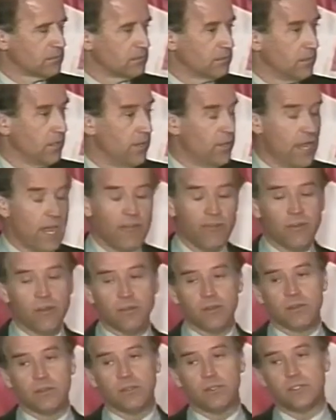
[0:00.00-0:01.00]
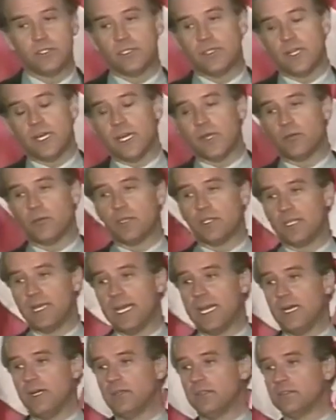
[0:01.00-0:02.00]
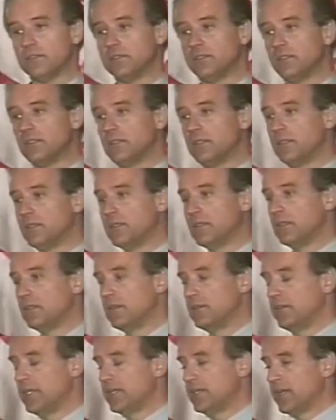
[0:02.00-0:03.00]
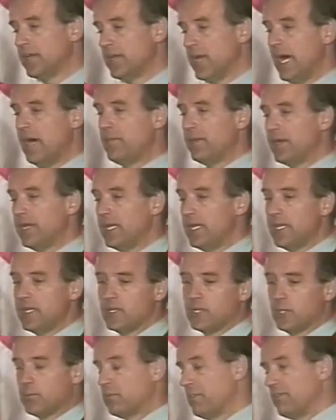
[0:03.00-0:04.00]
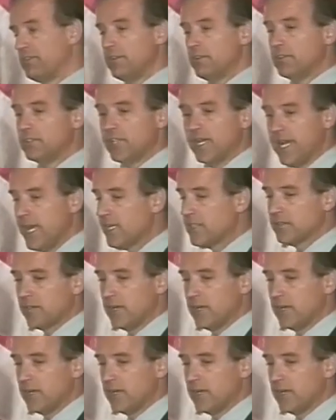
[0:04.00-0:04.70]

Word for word: Never did anyone doubt that the nominee could refuse to answer